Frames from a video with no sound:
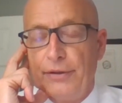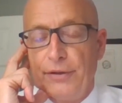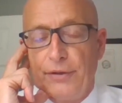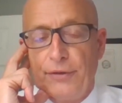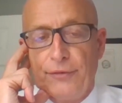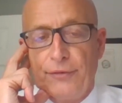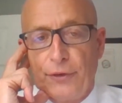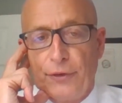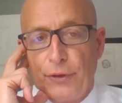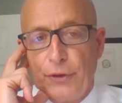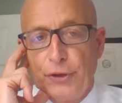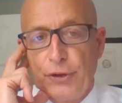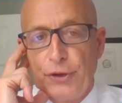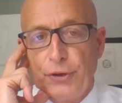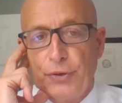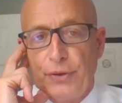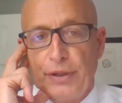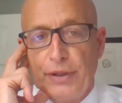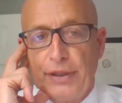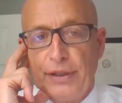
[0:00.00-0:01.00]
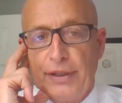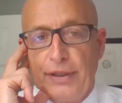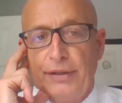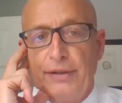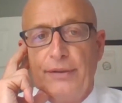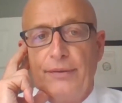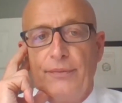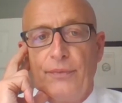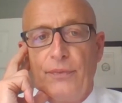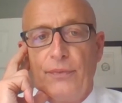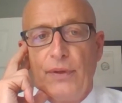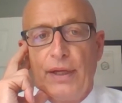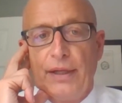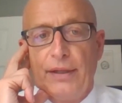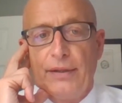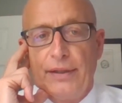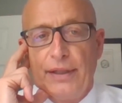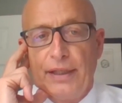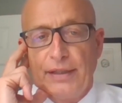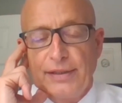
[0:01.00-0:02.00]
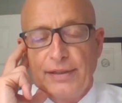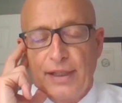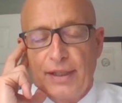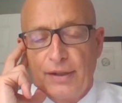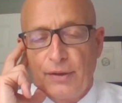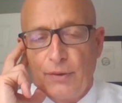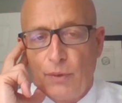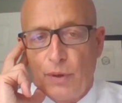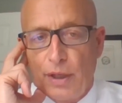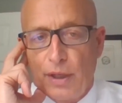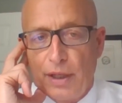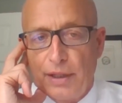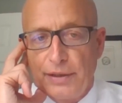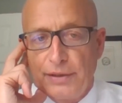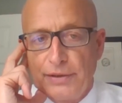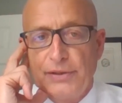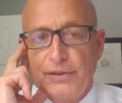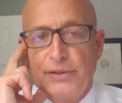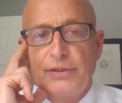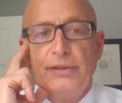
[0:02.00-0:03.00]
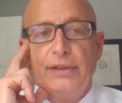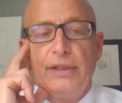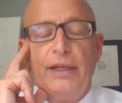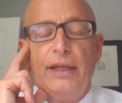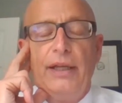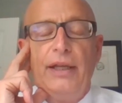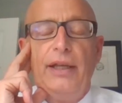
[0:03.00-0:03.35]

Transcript: their furniture in it and things on the walls.